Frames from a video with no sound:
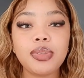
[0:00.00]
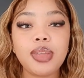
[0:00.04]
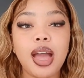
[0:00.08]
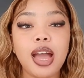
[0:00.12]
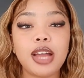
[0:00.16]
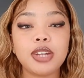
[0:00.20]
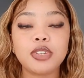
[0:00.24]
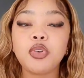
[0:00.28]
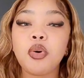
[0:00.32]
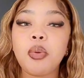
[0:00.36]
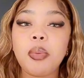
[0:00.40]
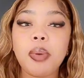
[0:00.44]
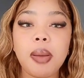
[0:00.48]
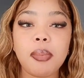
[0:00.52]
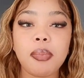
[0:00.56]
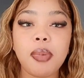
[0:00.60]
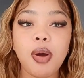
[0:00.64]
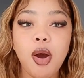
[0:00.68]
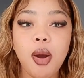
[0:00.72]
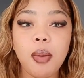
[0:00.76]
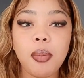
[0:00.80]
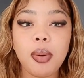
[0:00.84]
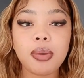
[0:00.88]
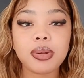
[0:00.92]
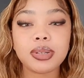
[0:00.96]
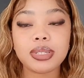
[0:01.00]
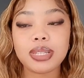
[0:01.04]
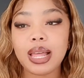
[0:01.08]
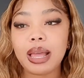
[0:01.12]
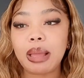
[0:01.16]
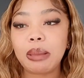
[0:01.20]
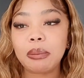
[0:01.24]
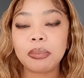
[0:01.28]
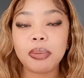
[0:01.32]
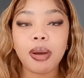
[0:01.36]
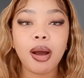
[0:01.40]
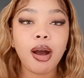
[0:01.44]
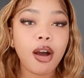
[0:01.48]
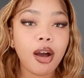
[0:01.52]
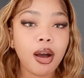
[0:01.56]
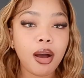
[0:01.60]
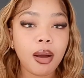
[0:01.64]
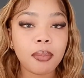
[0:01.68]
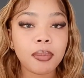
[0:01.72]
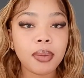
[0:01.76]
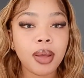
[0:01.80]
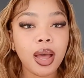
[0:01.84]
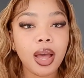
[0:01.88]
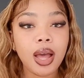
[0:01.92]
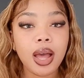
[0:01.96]
I told my mom. I was like,
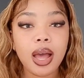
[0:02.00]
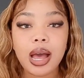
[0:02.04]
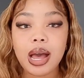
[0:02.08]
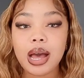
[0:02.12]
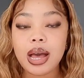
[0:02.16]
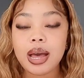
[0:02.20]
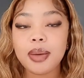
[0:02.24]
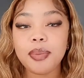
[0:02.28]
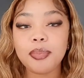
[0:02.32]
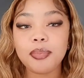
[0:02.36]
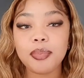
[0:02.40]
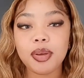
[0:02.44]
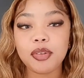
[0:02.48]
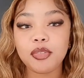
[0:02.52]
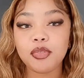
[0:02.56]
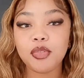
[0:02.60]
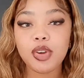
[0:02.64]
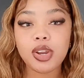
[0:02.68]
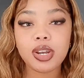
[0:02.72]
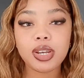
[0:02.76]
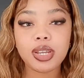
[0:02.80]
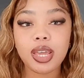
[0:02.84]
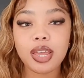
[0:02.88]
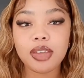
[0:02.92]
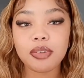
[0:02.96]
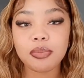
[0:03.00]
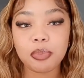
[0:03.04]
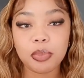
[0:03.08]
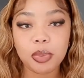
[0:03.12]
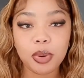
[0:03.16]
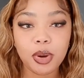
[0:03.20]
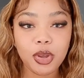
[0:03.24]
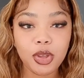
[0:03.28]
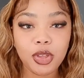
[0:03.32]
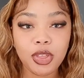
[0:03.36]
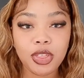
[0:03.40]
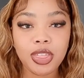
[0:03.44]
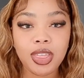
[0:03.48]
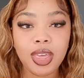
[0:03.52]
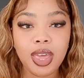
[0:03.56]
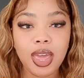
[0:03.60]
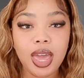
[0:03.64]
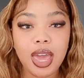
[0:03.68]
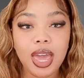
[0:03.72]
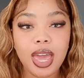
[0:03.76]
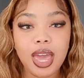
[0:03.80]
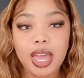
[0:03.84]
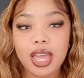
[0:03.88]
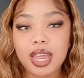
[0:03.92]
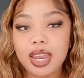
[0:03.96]
Mom, my friend gave birth,
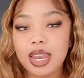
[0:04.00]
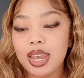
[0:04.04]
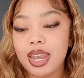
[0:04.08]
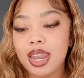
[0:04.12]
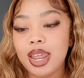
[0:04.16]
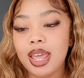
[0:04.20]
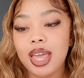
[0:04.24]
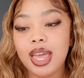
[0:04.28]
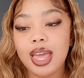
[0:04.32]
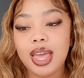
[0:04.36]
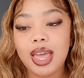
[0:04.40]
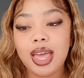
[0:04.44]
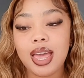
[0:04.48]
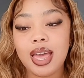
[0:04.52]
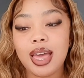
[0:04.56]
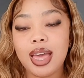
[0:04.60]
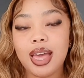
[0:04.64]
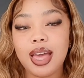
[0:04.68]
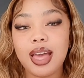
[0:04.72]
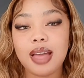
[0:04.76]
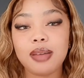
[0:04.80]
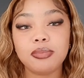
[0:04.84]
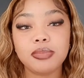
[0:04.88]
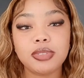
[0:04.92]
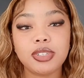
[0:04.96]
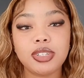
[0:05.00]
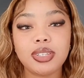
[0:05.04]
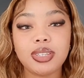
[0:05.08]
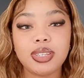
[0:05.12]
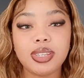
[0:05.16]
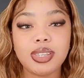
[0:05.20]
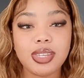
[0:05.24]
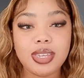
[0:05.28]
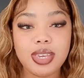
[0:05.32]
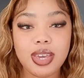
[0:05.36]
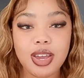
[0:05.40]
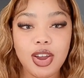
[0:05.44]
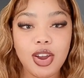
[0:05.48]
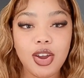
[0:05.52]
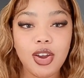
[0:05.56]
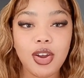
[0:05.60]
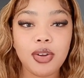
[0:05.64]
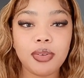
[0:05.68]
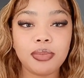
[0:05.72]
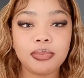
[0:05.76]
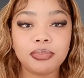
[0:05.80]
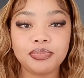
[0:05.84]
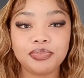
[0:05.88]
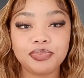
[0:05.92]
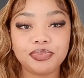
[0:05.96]
and I'm just
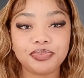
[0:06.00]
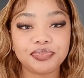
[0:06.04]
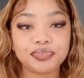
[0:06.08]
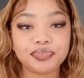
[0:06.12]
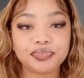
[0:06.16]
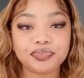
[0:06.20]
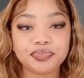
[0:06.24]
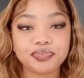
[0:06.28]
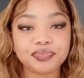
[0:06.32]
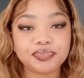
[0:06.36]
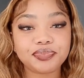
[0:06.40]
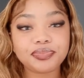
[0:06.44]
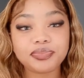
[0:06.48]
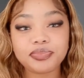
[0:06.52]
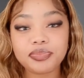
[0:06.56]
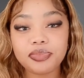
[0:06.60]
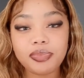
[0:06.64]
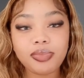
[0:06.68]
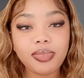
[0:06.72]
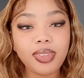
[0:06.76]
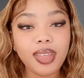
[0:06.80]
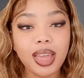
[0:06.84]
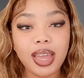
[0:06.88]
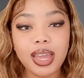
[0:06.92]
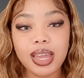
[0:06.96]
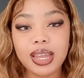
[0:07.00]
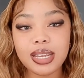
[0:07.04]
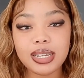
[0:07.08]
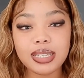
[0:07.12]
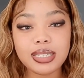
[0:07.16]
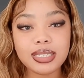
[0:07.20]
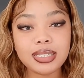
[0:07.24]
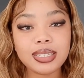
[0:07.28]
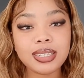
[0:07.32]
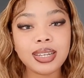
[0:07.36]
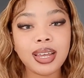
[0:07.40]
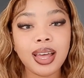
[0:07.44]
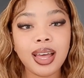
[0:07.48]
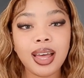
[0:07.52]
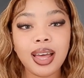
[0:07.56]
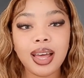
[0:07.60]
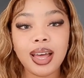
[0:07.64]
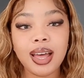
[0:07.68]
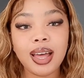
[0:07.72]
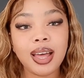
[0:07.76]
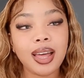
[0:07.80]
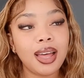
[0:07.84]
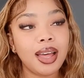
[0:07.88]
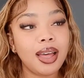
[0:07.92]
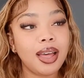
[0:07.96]
here, and
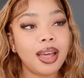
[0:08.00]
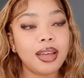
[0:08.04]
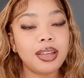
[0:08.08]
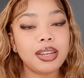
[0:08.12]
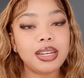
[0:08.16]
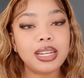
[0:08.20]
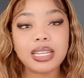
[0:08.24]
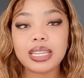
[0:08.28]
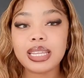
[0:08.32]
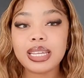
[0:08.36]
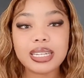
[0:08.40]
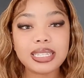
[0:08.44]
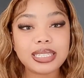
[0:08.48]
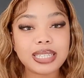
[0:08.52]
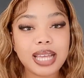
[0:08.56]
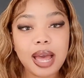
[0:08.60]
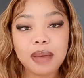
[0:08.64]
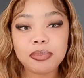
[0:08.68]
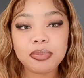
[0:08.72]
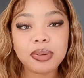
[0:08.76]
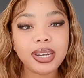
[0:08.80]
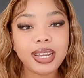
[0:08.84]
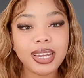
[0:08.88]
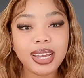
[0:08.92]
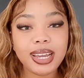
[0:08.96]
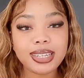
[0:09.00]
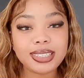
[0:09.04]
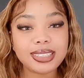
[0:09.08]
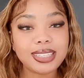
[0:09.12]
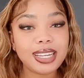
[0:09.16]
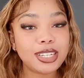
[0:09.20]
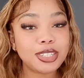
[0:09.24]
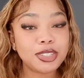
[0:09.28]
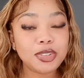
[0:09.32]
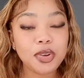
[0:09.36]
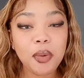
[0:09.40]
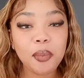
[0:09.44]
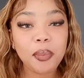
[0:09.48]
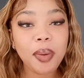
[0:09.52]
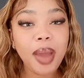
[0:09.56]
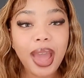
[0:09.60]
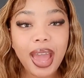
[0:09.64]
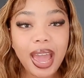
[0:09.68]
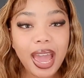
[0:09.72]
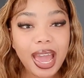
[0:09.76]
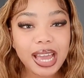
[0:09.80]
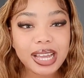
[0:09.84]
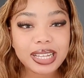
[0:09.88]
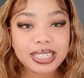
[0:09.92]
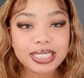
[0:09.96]
nothing is happening. There's no
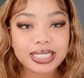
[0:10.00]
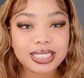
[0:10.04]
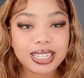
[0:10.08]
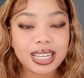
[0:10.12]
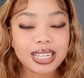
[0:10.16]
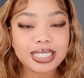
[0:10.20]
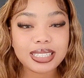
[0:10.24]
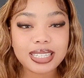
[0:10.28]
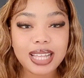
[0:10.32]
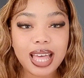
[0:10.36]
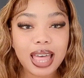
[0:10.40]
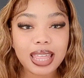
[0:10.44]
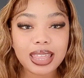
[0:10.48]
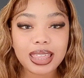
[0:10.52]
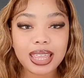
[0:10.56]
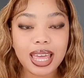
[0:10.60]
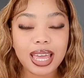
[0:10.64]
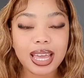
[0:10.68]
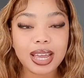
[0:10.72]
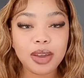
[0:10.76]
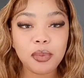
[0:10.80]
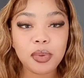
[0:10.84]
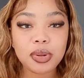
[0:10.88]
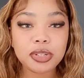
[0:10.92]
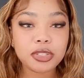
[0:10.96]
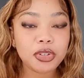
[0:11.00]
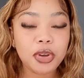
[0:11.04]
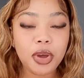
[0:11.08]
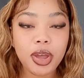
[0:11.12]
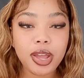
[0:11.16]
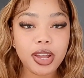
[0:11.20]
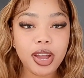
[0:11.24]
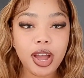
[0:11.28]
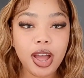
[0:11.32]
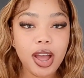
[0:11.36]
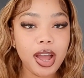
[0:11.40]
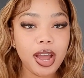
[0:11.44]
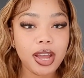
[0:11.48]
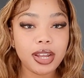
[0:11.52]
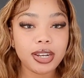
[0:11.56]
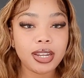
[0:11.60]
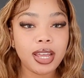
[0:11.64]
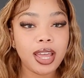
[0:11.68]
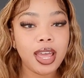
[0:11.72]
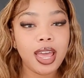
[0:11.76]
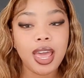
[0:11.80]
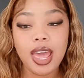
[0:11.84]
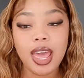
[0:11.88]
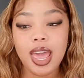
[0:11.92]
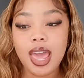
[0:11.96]
pain. There's nothing. What's going on?
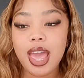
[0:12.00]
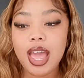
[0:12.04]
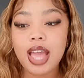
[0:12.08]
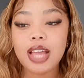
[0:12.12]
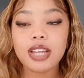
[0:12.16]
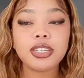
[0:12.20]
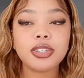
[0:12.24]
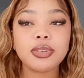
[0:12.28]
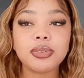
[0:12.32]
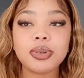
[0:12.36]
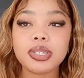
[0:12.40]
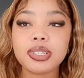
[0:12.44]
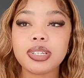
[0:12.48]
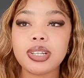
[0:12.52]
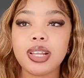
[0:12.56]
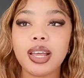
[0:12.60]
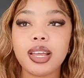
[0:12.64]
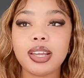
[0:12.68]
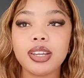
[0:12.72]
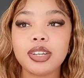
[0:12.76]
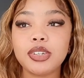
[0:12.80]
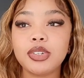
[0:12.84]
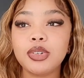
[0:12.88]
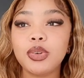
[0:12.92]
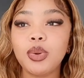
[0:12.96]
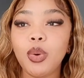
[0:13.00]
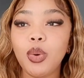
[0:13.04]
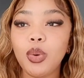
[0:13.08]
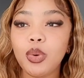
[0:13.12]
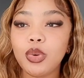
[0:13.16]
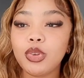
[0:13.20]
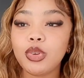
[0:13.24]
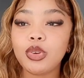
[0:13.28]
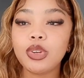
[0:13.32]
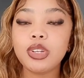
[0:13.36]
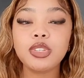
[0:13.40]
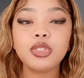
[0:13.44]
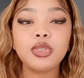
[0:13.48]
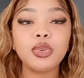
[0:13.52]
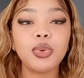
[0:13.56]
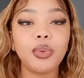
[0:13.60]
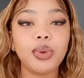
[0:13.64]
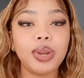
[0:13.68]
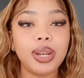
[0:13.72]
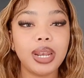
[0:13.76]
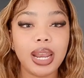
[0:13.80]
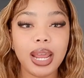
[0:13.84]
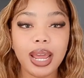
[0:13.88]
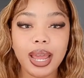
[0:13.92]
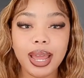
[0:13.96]
And she was like, no, you need to
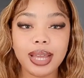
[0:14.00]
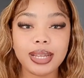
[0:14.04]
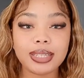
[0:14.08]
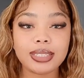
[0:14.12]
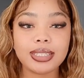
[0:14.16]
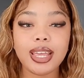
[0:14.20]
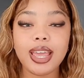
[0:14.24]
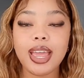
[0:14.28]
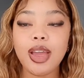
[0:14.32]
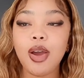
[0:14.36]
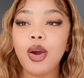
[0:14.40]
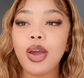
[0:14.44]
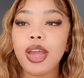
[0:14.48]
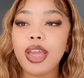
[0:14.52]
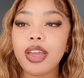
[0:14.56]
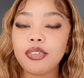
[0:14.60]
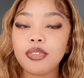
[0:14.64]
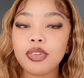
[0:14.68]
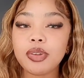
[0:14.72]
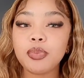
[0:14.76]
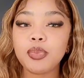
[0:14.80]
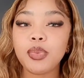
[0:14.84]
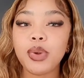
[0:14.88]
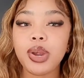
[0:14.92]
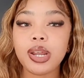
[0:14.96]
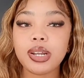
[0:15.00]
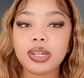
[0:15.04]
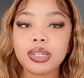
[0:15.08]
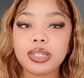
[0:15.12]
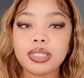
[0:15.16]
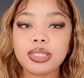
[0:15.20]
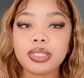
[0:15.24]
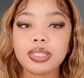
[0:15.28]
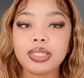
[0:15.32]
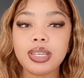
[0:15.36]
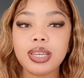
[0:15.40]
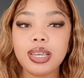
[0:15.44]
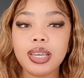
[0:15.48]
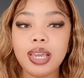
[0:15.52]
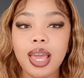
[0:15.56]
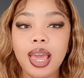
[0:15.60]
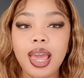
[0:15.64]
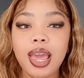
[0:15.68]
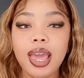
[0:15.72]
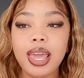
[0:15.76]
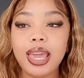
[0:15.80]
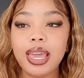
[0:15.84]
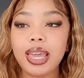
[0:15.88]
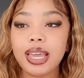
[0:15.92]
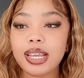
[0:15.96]
relax. Every pregnancy
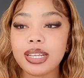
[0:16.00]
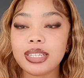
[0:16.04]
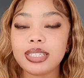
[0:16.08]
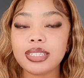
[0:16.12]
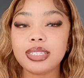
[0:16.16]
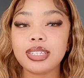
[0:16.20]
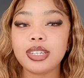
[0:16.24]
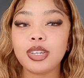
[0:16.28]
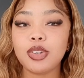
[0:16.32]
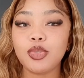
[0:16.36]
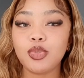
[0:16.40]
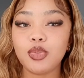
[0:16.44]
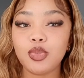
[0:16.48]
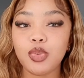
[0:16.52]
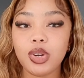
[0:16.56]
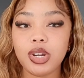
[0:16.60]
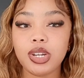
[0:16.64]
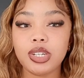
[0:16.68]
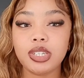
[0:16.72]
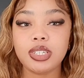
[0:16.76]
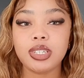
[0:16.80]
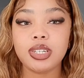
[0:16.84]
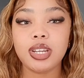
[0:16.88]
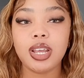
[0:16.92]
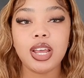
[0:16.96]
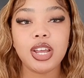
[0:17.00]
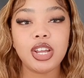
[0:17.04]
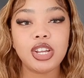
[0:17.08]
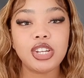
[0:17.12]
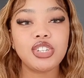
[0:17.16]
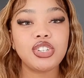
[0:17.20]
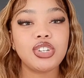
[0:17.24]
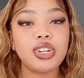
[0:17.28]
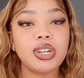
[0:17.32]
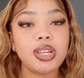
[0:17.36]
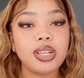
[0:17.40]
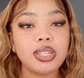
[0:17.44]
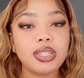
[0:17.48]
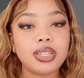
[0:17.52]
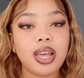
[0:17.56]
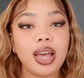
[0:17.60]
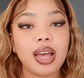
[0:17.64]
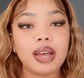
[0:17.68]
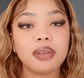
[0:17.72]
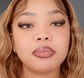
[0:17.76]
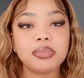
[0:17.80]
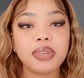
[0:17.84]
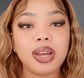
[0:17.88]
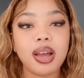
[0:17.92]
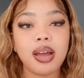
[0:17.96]
is different. Just
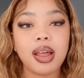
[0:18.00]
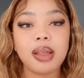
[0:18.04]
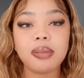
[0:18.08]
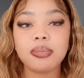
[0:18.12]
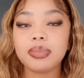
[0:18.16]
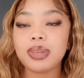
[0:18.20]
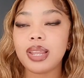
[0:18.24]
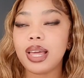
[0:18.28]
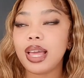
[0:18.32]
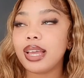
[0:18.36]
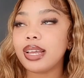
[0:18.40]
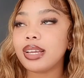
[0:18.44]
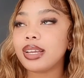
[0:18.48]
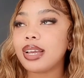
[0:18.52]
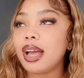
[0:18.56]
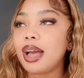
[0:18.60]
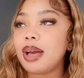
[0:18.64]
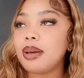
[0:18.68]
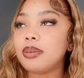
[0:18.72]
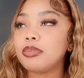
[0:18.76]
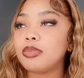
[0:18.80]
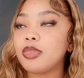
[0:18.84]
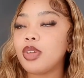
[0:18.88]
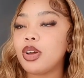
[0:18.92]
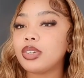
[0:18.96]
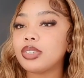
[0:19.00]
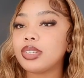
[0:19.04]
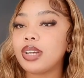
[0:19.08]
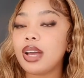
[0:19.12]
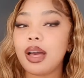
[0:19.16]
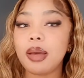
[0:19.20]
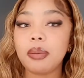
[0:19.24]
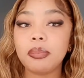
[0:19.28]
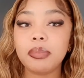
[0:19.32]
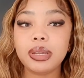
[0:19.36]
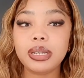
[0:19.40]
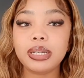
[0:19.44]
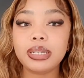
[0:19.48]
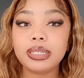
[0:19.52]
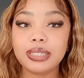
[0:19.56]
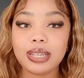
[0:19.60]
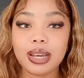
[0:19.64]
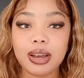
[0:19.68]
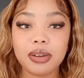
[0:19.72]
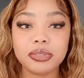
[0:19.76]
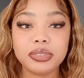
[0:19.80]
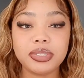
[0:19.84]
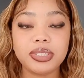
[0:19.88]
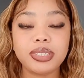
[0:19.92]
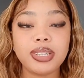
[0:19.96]
calm down. I'm like, I'm not calming
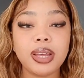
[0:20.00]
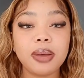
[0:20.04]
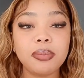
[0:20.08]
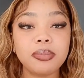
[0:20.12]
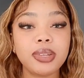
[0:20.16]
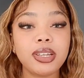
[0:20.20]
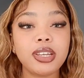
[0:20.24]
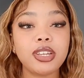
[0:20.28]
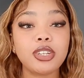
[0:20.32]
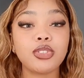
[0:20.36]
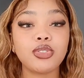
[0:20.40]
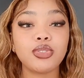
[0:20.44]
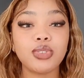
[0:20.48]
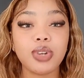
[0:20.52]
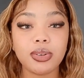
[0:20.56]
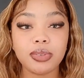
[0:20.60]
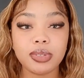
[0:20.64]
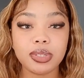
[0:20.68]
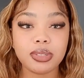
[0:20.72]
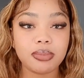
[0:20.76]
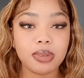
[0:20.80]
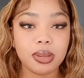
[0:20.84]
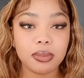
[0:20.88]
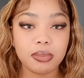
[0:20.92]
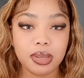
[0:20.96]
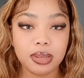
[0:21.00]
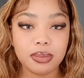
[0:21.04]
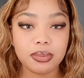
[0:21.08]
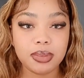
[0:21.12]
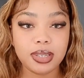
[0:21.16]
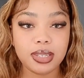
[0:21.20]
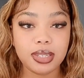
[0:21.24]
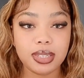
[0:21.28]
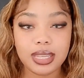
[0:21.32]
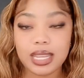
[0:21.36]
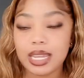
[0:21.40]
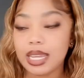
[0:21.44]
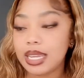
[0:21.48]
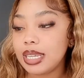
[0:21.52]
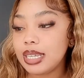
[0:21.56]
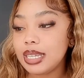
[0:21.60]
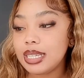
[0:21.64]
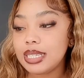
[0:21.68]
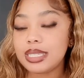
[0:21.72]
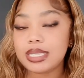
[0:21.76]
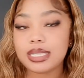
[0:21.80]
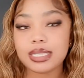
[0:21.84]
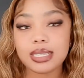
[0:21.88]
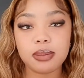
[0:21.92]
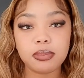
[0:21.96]
down. Something is wrong with my baby. Like
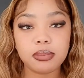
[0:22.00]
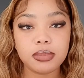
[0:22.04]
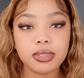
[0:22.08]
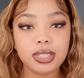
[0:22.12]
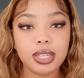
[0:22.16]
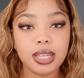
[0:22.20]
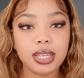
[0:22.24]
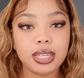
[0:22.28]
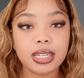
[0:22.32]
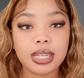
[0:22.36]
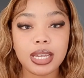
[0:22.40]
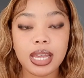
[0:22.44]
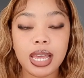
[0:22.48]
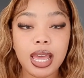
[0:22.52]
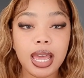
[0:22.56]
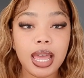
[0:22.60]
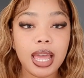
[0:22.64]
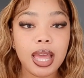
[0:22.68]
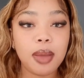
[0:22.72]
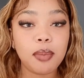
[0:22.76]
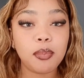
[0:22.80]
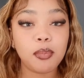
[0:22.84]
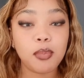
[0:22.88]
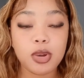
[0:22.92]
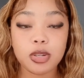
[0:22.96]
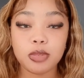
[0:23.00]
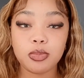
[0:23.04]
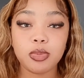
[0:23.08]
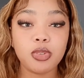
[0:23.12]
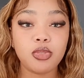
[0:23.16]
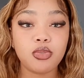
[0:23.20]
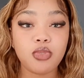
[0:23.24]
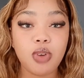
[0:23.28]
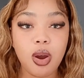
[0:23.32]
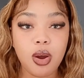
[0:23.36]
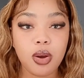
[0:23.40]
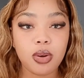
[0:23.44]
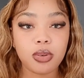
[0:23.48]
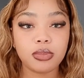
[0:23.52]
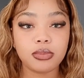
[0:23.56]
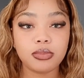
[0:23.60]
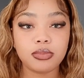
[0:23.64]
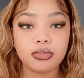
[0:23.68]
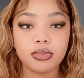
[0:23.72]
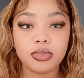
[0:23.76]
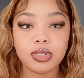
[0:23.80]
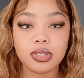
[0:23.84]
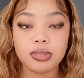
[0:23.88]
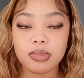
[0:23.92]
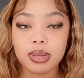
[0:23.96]
something must be wrong
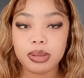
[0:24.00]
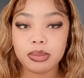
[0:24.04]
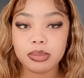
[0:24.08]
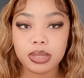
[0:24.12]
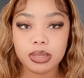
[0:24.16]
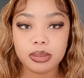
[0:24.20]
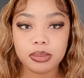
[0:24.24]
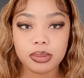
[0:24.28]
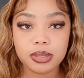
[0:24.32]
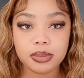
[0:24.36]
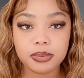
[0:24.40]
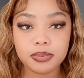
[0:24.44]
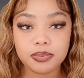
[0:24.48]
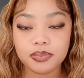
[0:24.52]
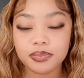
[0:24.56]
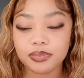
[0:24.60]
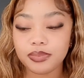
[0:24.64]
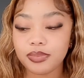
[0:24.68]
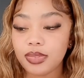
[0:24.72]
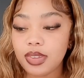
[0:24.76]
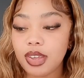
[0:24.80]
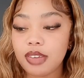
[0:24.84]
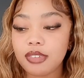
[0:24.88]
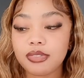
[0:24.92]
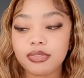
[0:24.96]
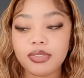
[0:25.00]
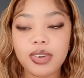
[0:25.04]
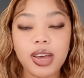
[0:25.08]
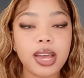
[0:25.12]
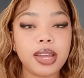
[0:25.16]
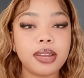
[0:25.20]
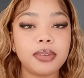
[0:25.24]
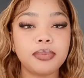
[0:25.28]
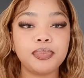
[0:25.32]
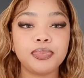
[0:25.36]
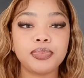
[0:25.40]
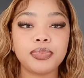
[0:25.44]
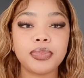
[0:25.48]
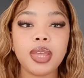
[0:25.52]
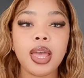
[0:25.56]
with my baby. Fine.